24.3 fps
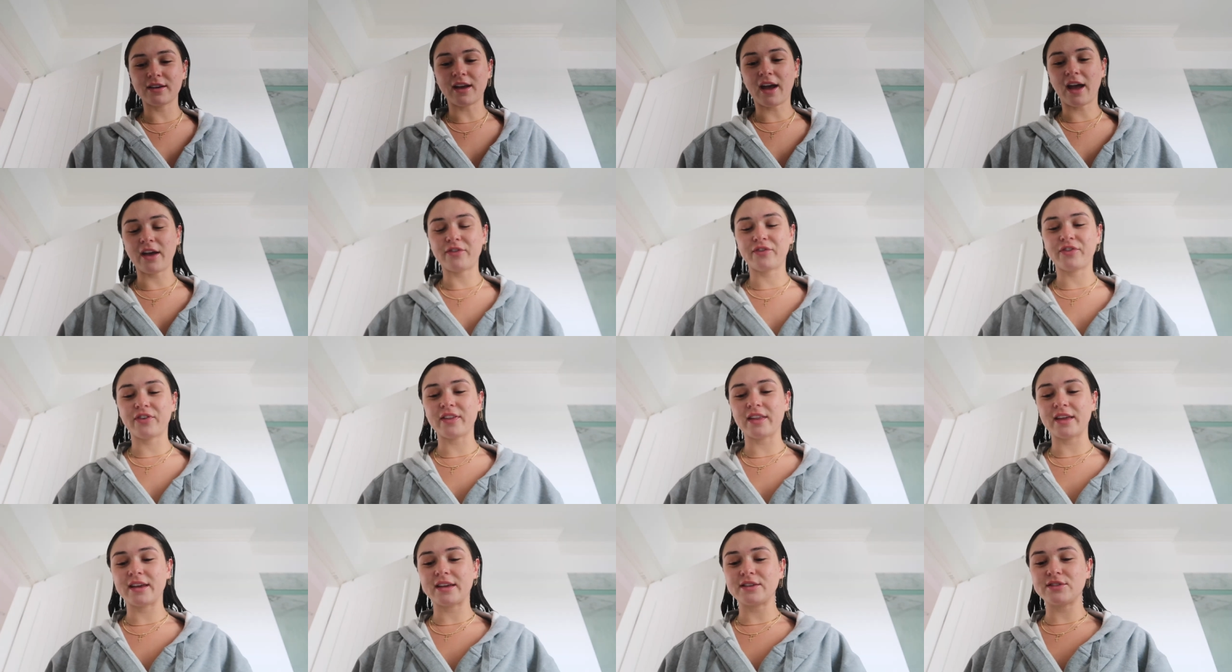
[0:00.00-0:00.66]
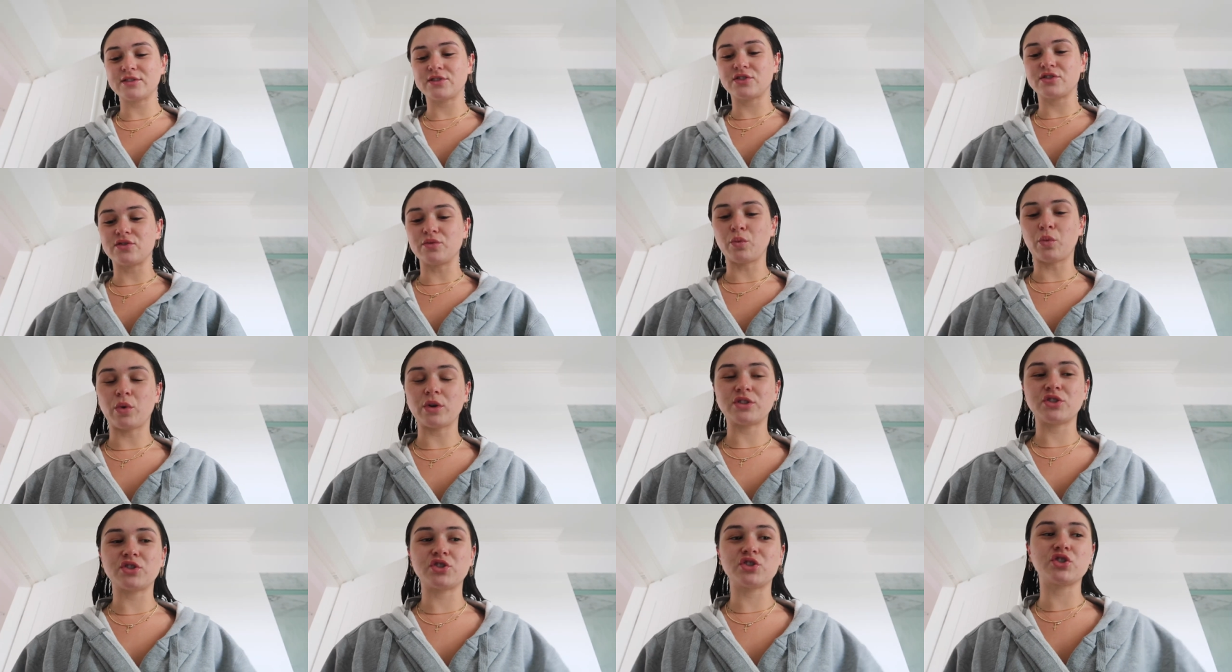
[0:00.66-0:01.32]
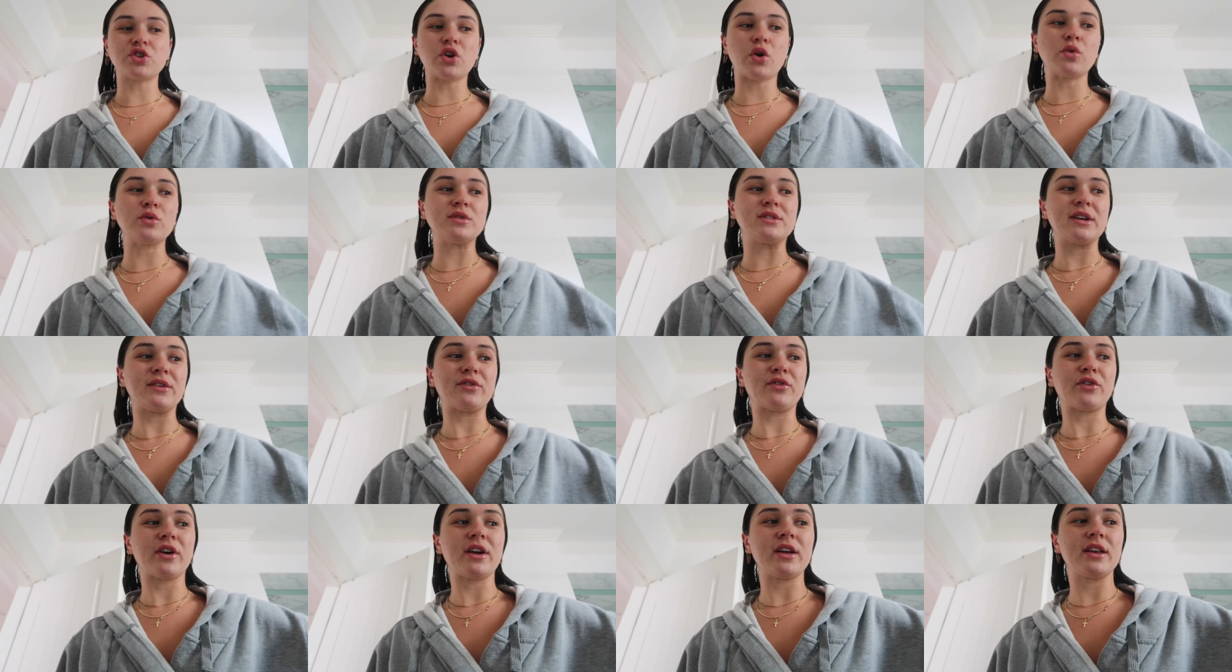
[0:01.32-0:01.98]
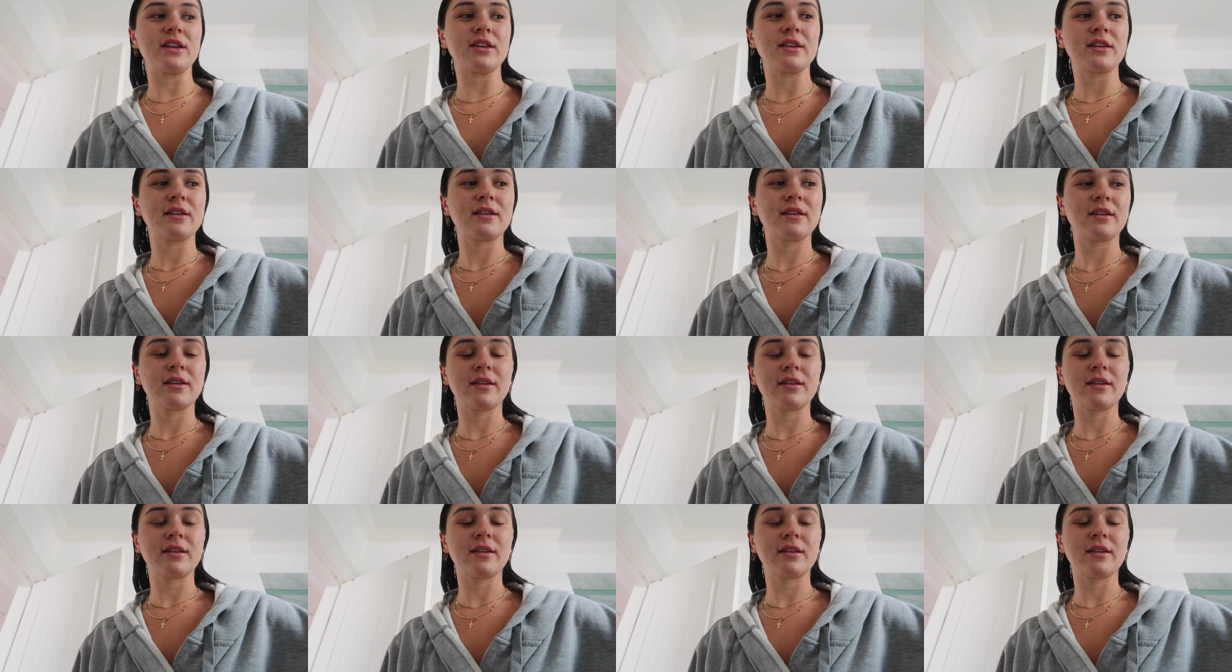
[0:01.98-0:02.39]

I feel like it was so different.